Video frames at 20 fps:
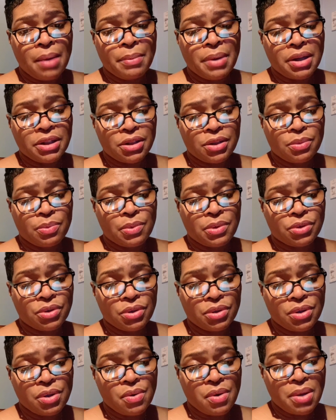I just want you to
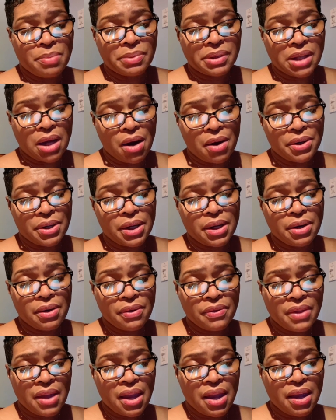know I'm sorry to hear
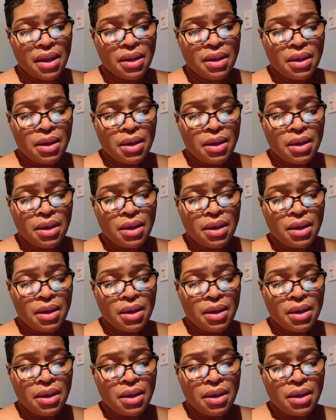that.